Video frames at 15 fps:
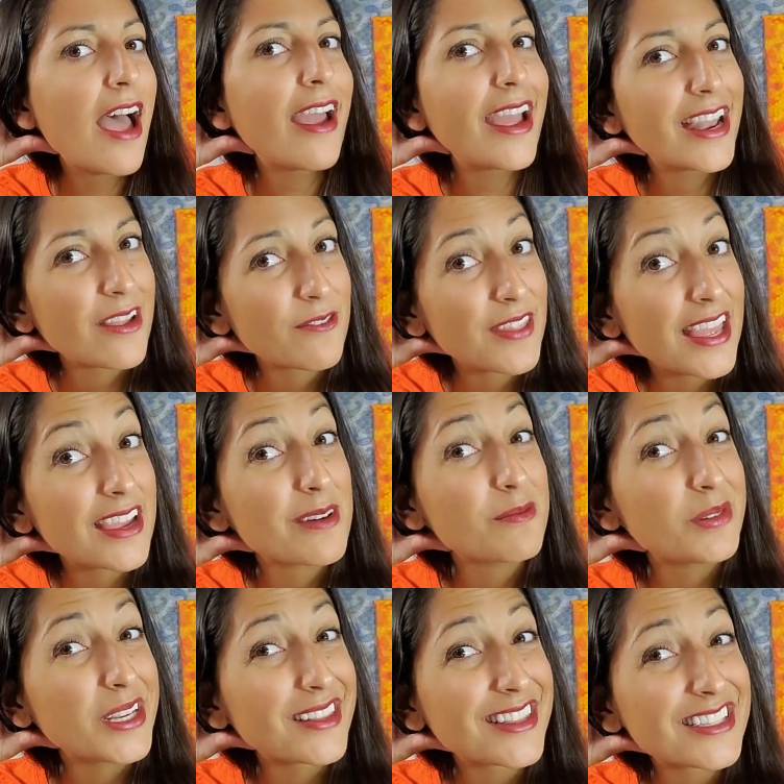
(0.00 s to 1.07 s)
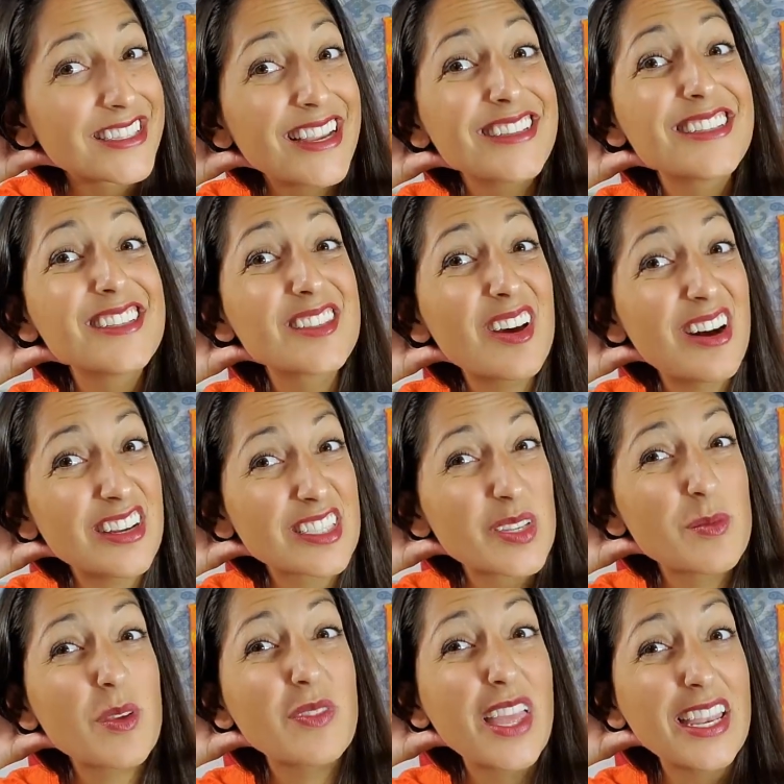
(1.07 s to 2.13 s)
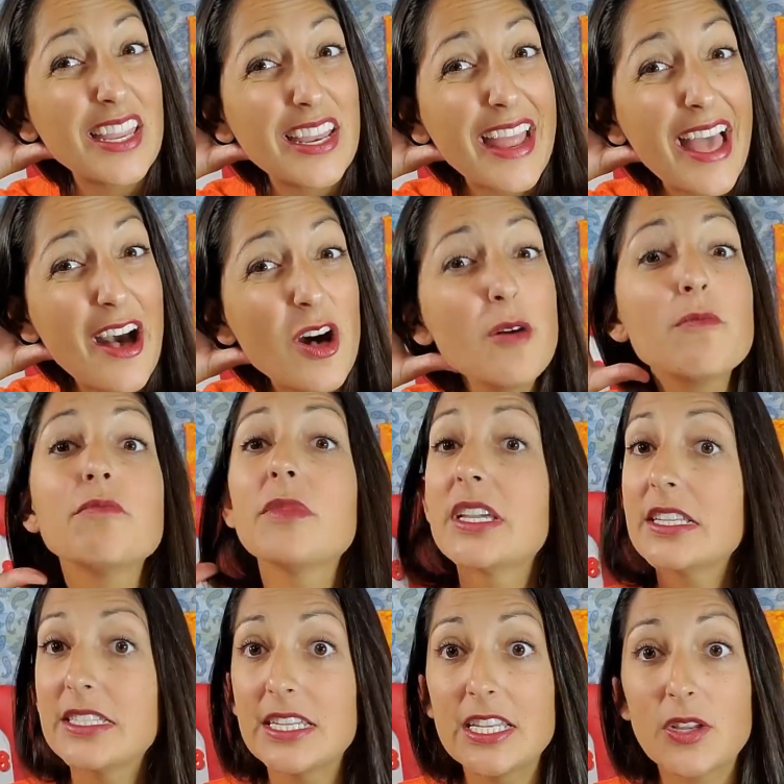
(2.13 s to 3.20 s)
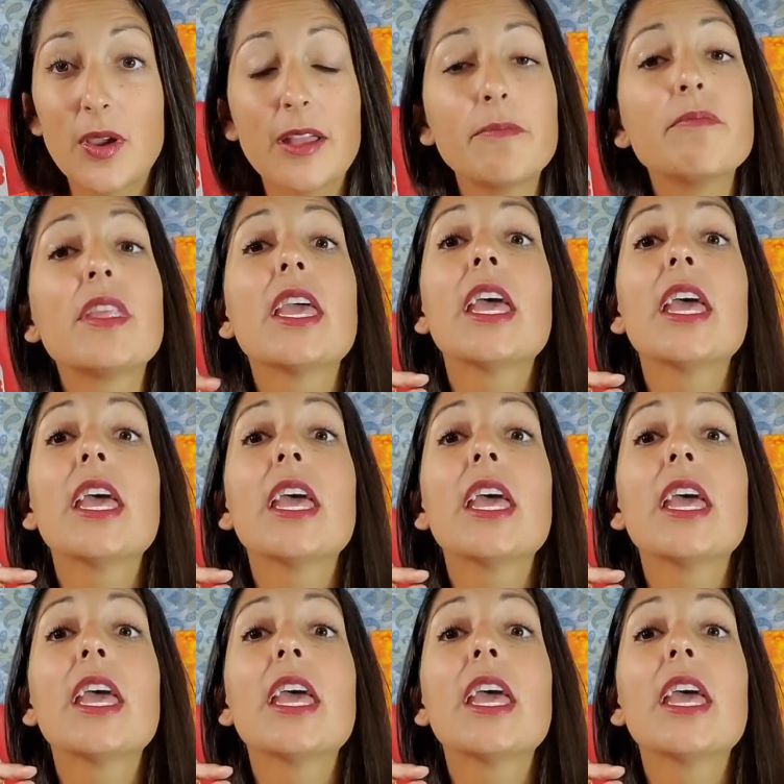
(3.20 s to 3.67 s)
and if they complete the sentence, awesome. If they need help, continue it.